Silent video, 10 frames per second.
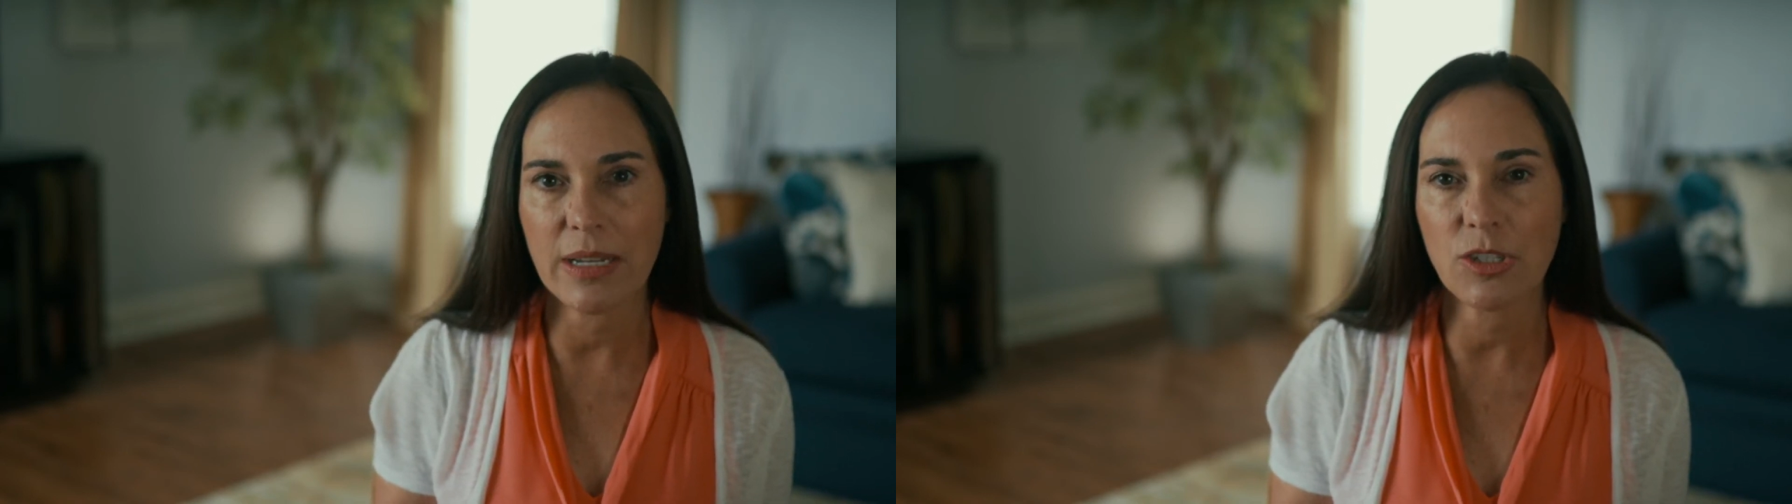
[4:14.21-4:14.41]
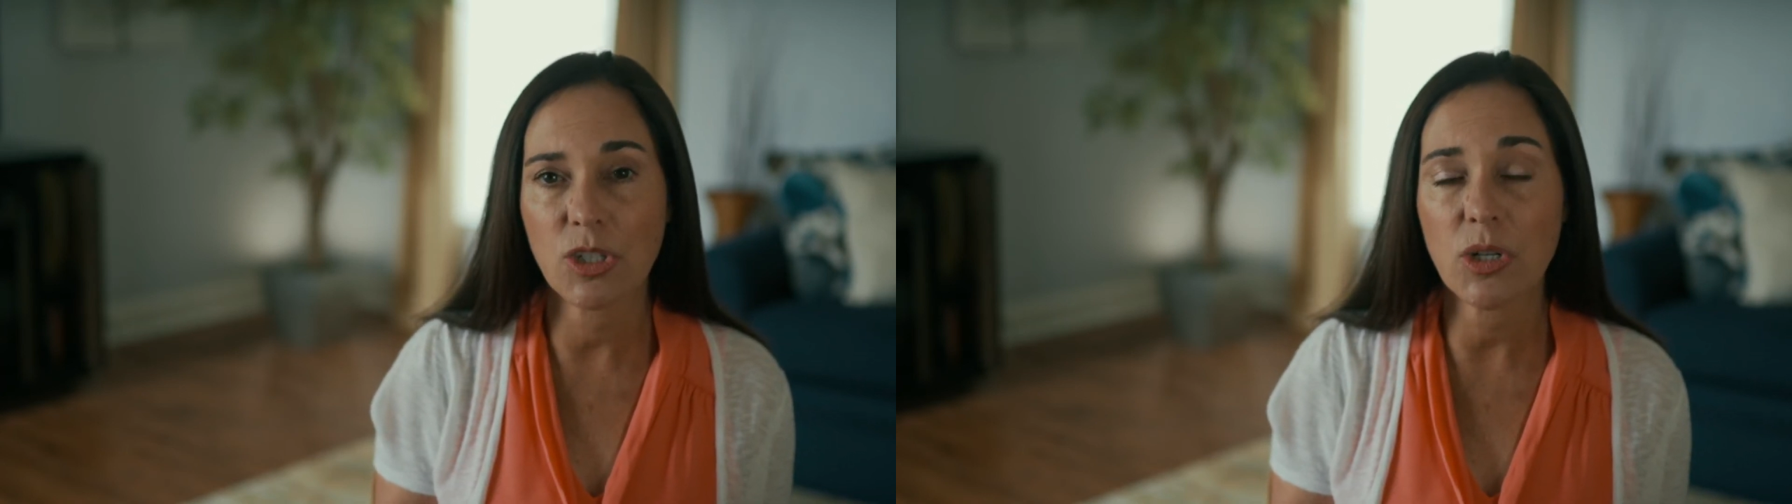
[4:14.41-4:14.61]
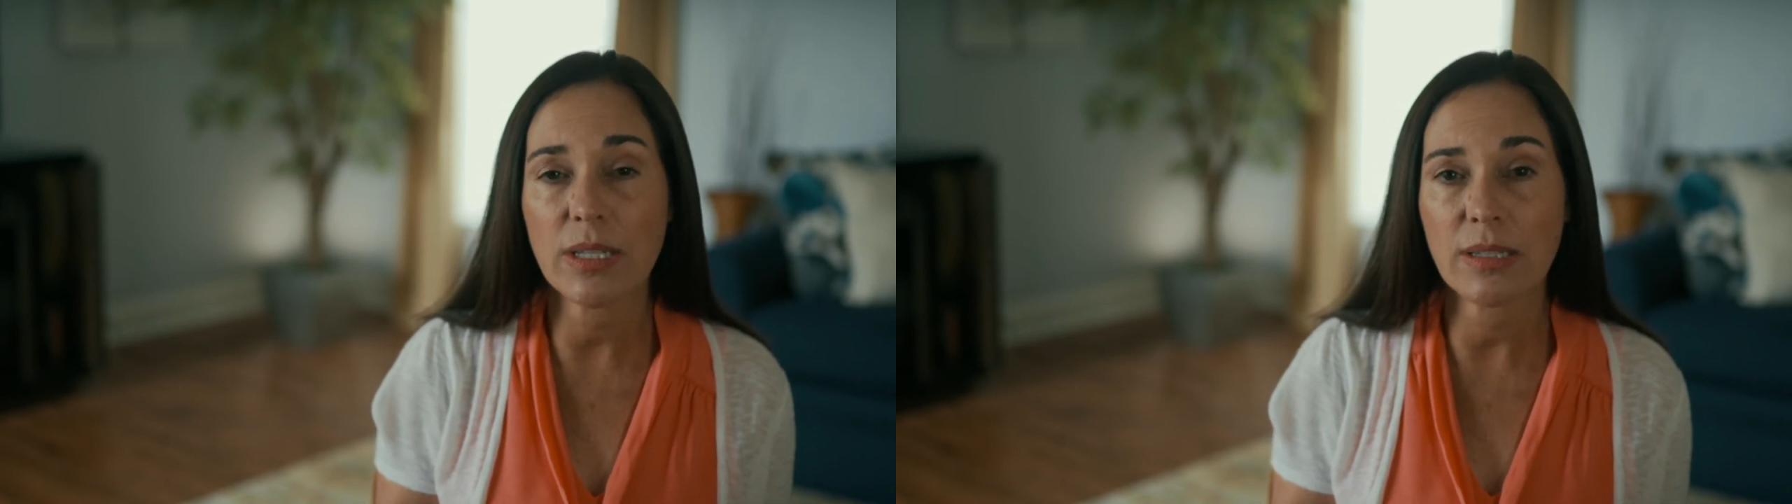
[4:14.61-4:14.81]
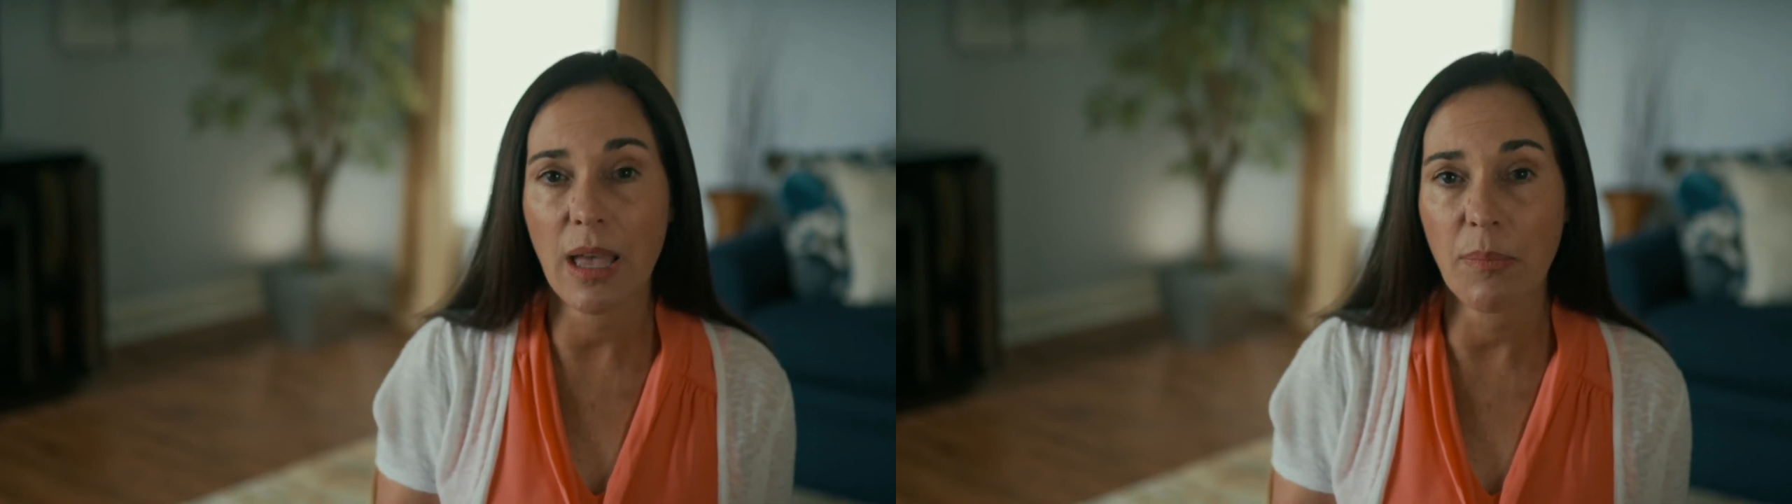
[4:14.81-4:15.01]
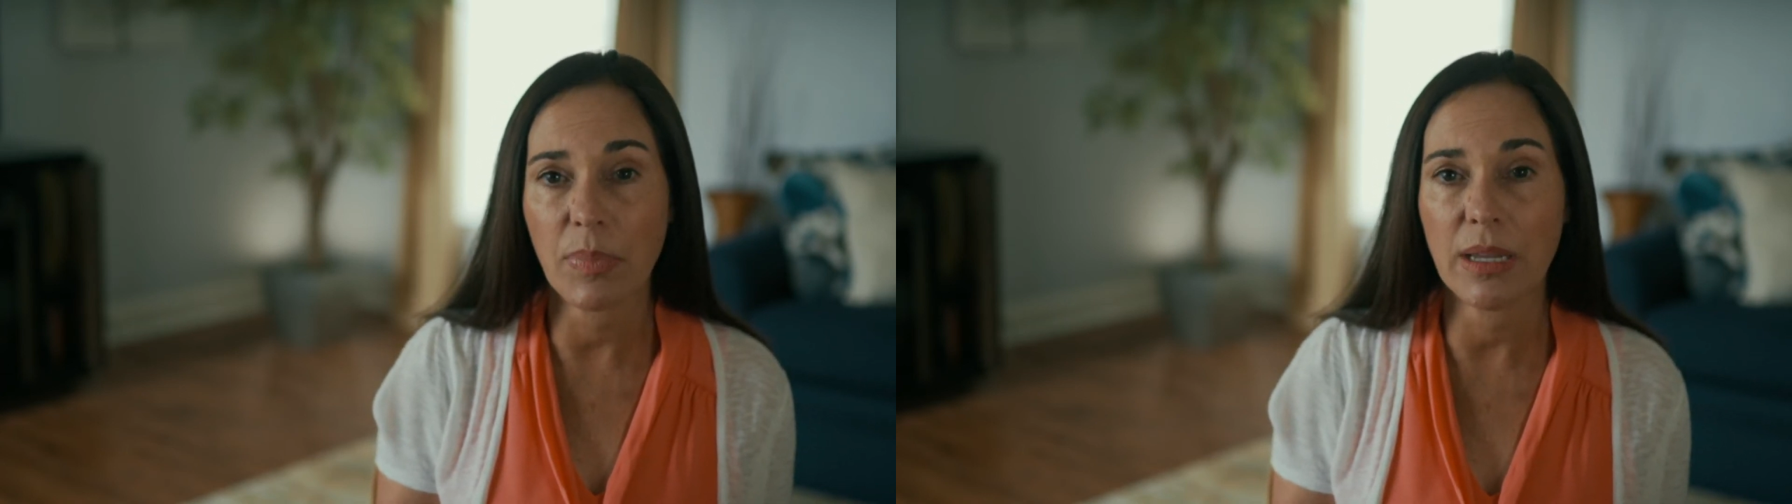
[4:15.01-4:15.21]
insurance
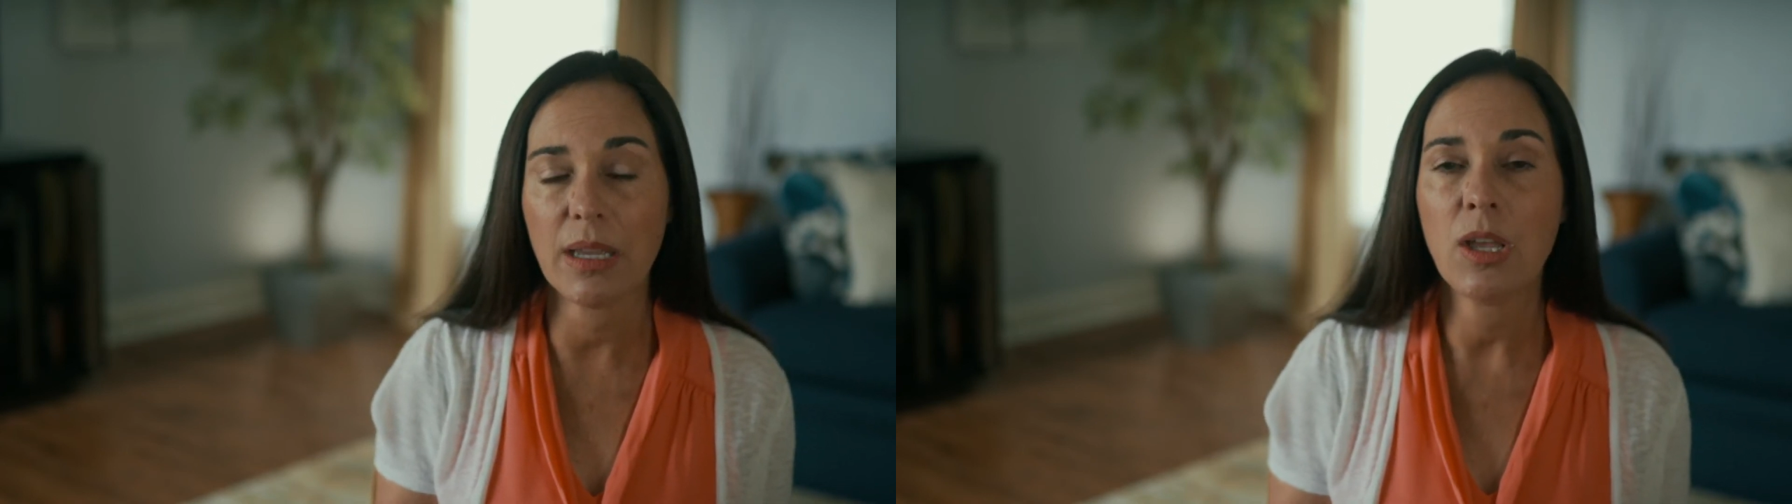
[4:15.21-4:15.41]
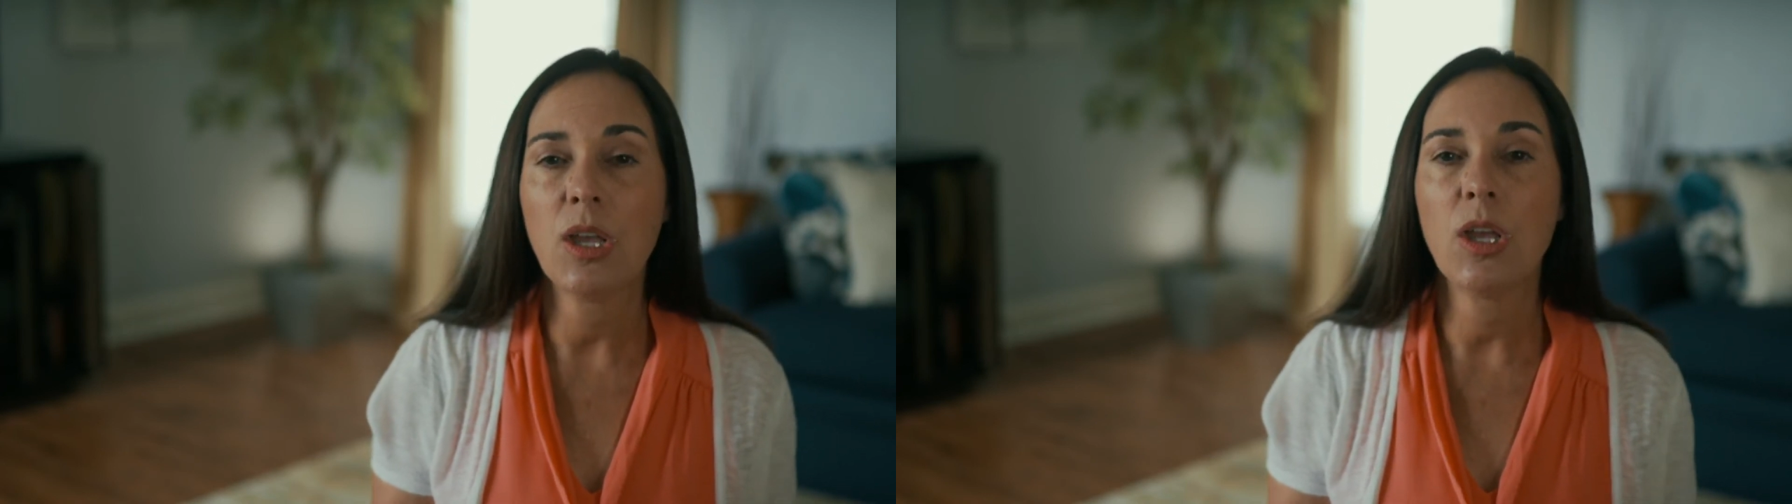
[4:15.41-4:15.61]
company